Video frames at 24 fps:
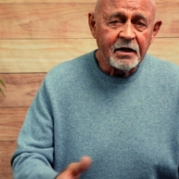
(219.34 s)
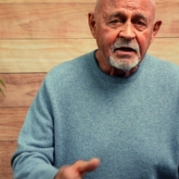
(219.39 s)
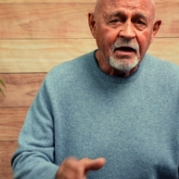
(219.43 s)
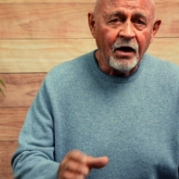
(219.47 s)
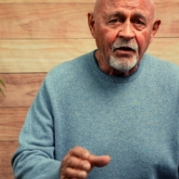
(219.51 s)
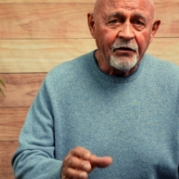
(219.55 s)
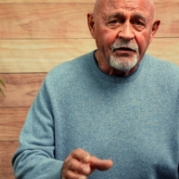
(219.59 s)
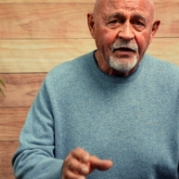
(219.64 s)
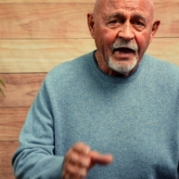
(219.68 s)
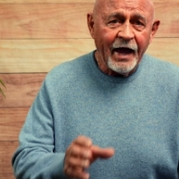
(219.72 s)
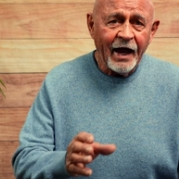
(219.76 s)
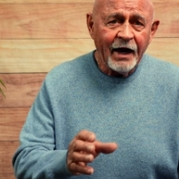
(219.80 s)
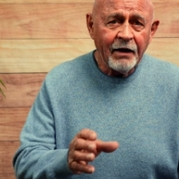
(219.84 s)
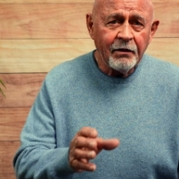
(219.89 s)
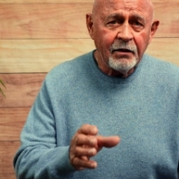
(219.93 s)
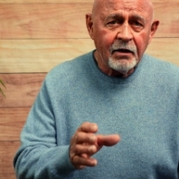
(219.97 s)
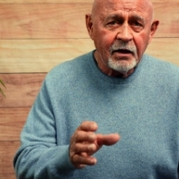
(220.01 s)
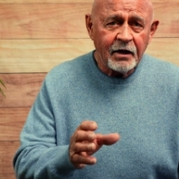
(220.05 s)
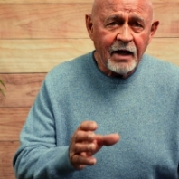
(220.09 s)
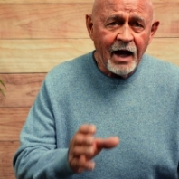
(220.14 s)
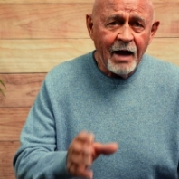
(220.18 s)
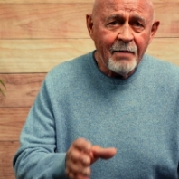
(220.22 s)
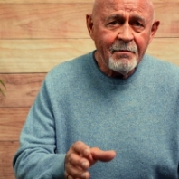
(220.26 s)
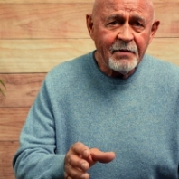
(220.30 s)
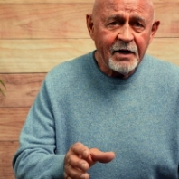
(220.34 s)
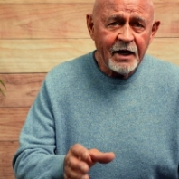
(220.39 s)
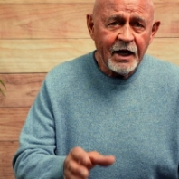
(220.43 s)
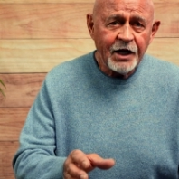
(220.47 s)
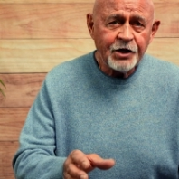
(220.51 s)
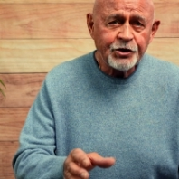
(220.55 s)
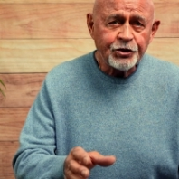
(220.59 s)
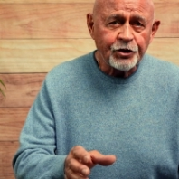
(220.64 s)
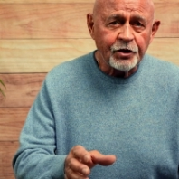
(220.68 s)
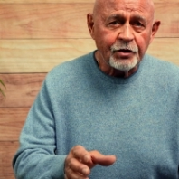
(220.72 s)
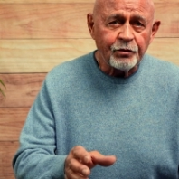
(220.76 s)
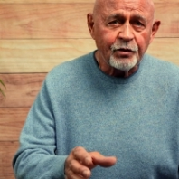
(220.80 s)
Now, that
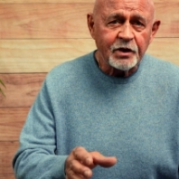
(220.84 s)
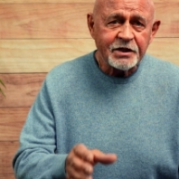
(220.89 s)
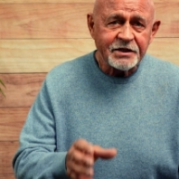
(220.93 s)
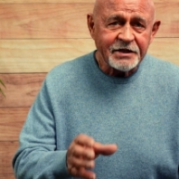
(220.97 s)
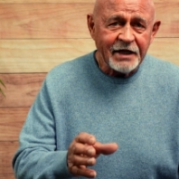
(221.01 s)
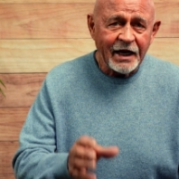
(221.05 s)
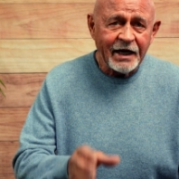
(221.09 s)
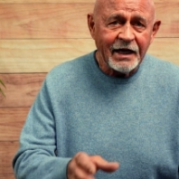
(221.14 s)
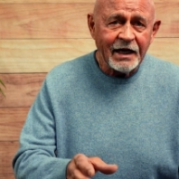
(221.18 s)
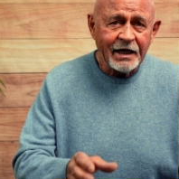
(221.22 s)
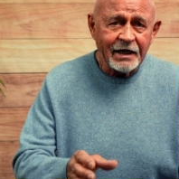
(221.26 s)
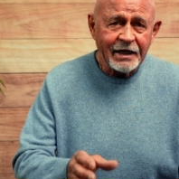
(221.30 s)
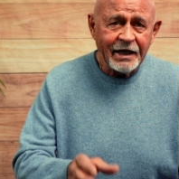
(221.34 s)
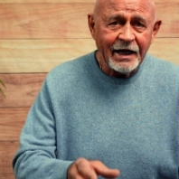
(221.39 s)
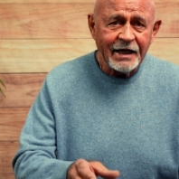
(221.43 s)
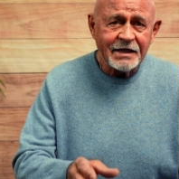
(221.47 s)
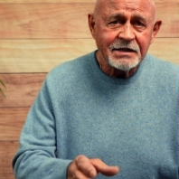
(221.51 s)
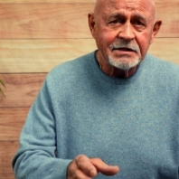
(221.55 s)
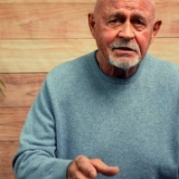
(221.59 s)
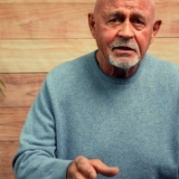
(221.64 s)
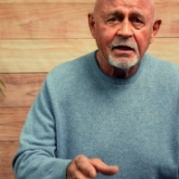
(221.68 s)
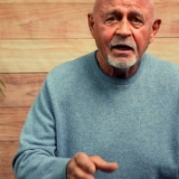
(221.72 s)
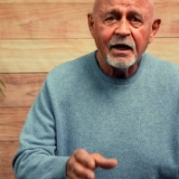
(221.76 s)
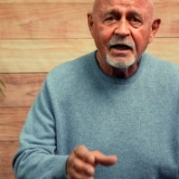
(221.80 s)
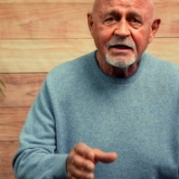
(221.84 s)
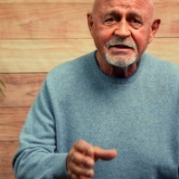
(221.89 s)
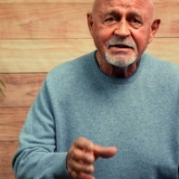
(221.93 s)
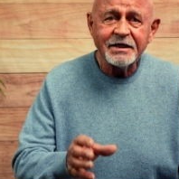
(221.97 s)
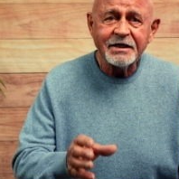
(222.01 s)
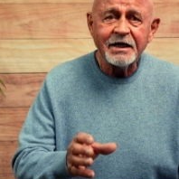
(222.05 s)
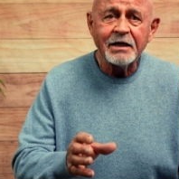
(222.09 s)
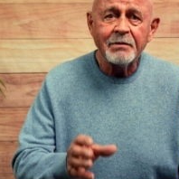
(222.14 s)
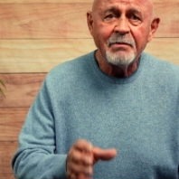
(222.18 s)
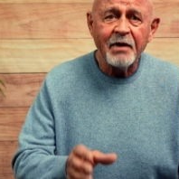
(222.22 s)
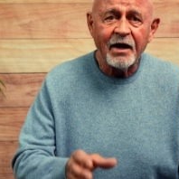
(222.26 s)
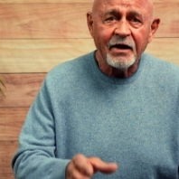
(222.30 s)
combination was studied against
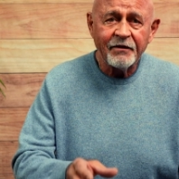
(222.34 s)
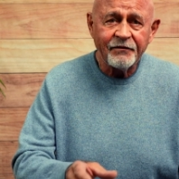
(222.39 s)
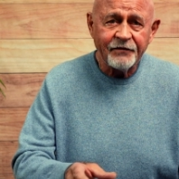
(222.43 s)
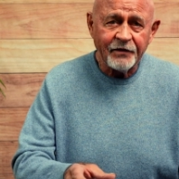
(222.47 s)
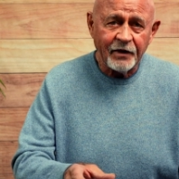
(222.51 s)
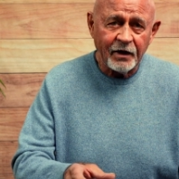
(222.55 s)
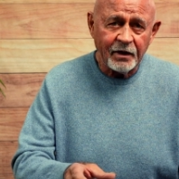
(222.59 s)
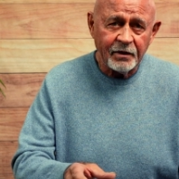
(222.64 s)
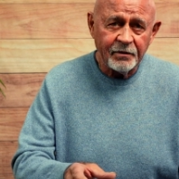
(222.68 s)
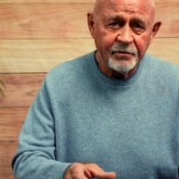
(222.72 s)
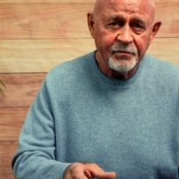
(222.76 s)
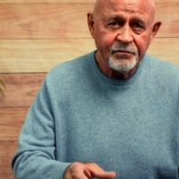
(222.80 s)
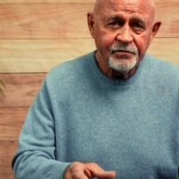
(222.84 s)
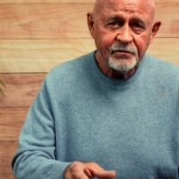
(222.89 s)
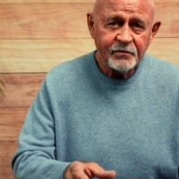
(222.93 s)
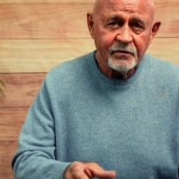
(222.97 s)
acetaminophen.